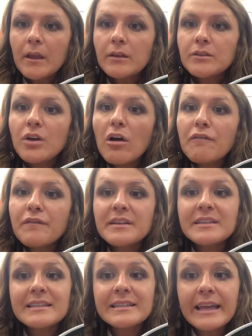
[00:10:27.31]
Dolphin
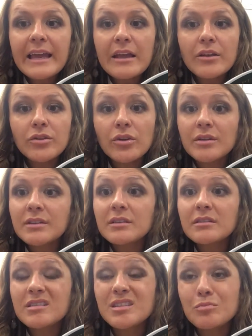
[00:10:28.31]
skin looks
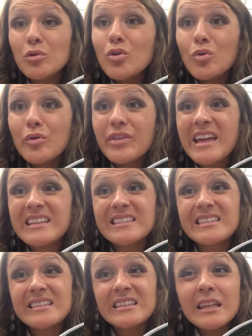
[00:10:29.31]
smooth and
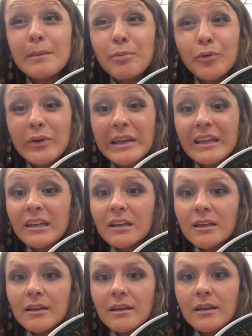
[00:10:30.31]
slippery.
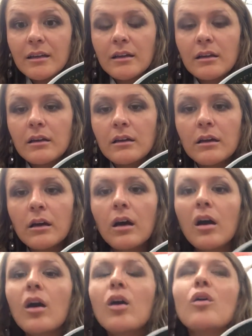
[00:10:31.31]

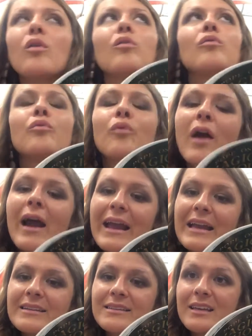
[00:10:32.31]
Oh, right,
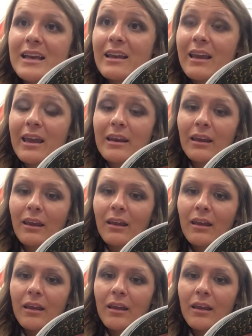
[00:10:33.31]
said Annie.